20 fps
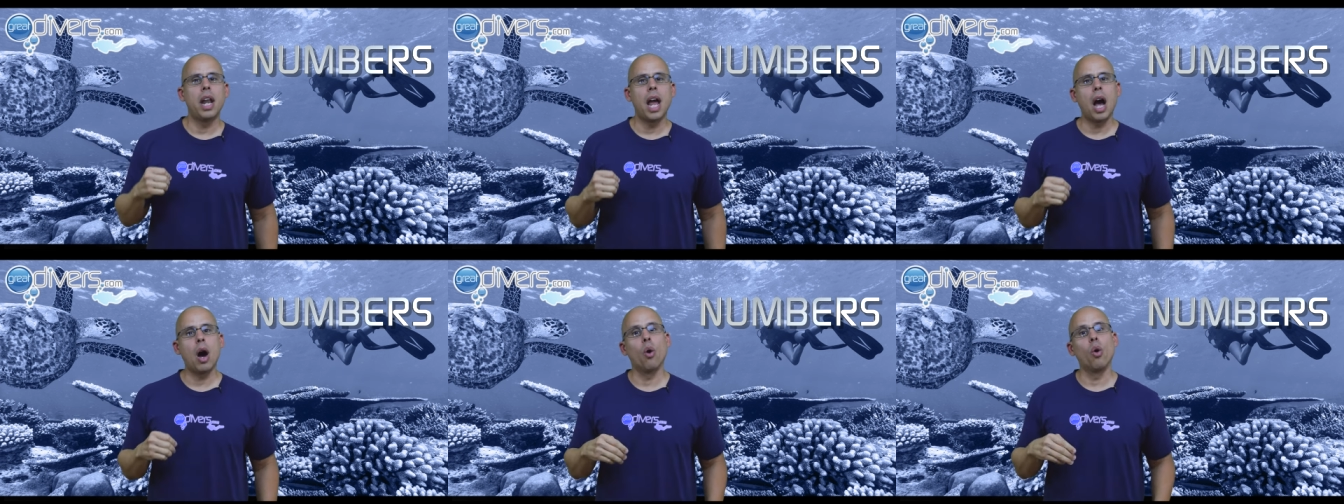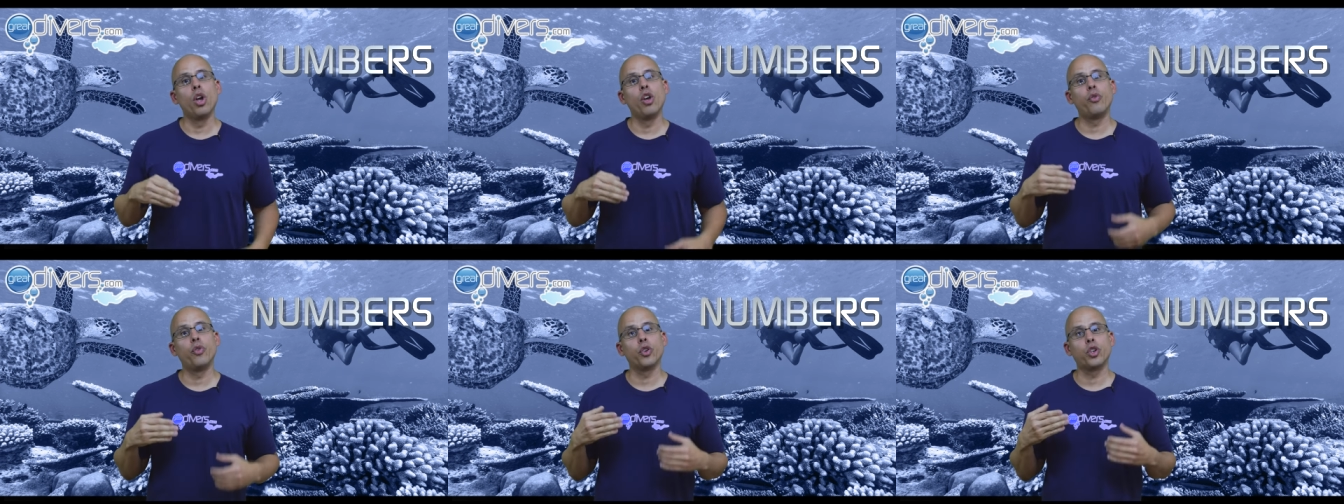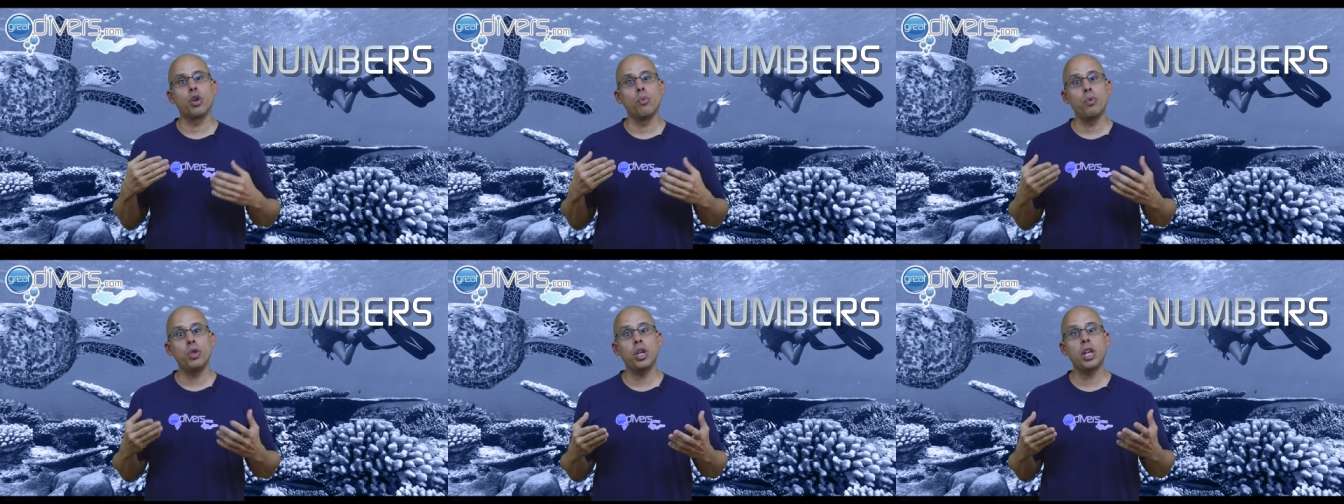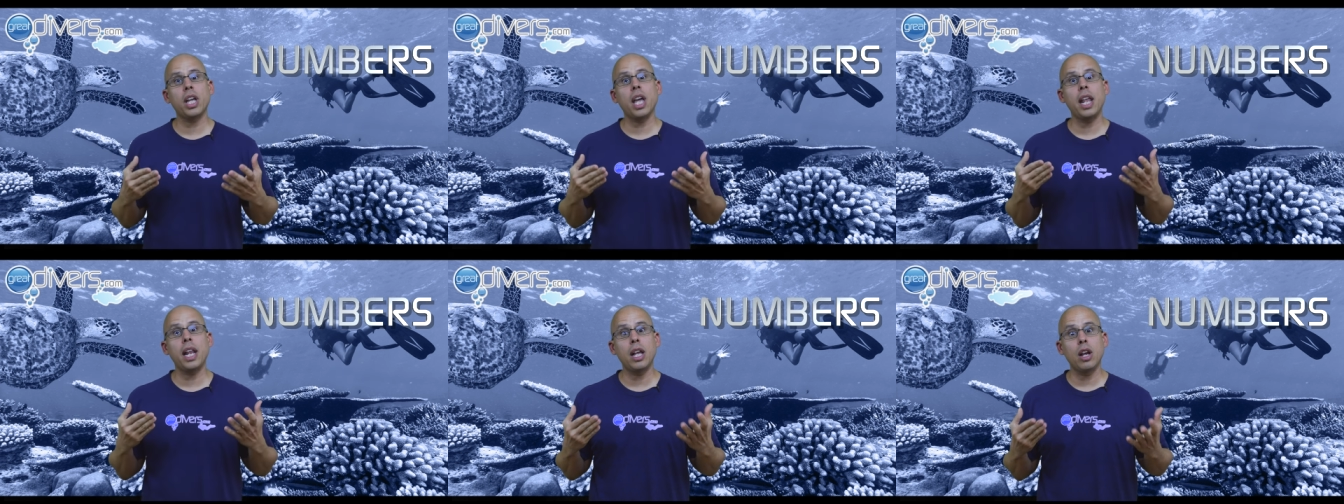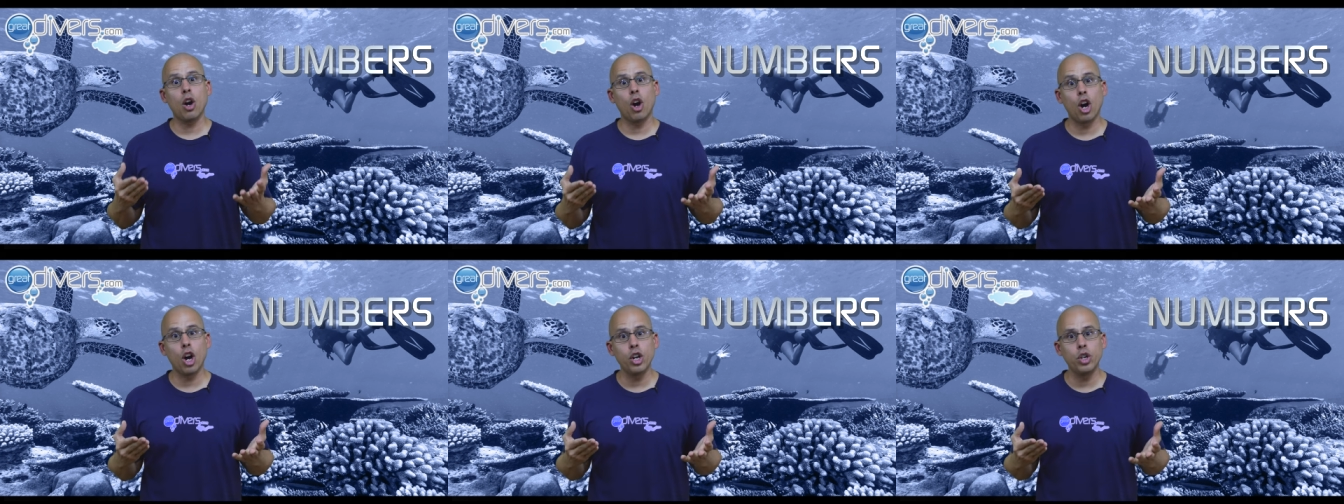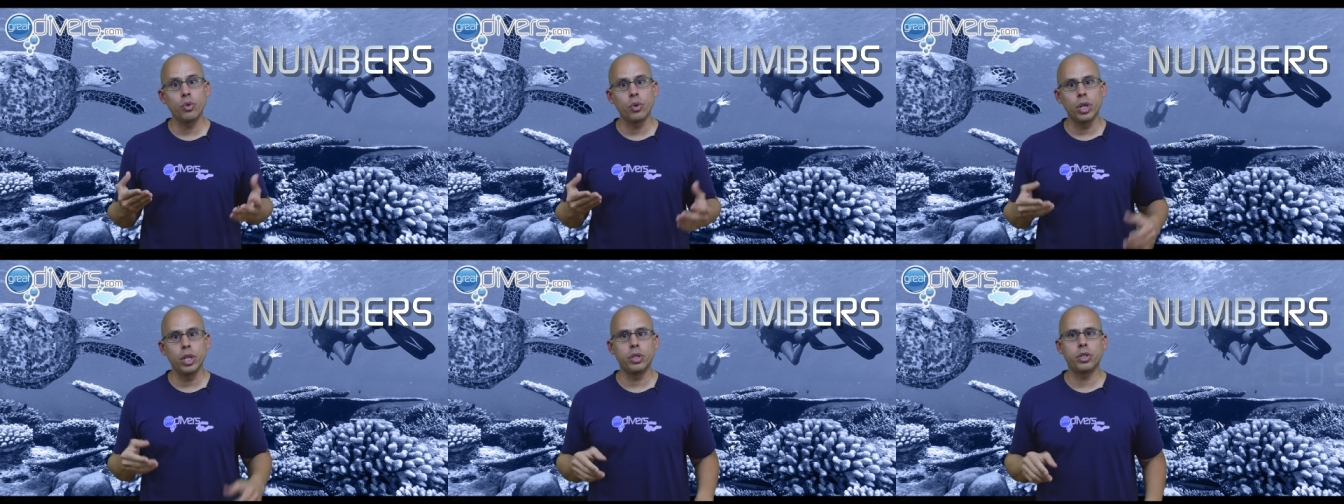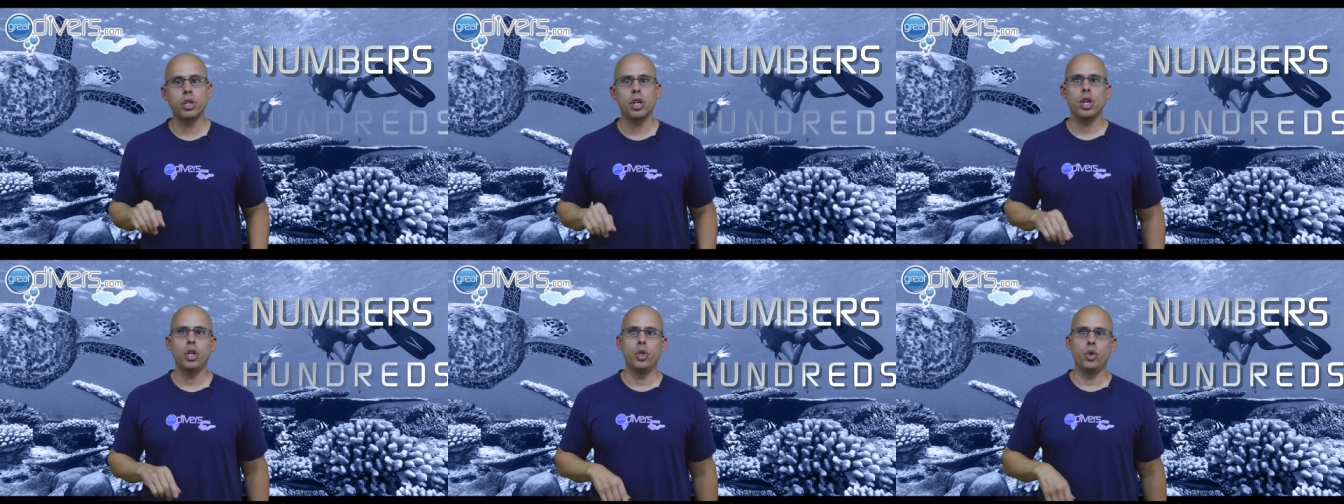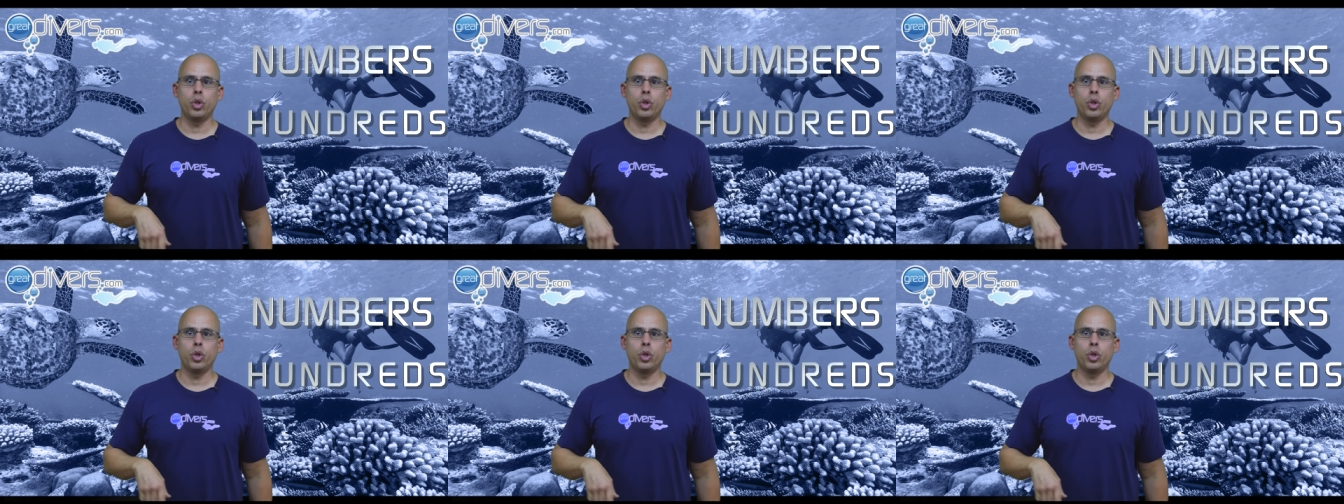Now, if you're communicating hundreds,